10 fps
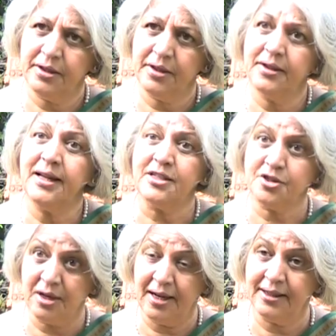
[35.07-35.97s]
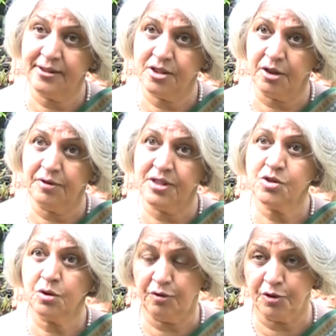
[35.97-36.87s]
the National Health
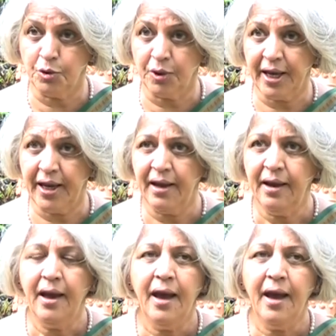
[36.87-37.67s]
Service of UK,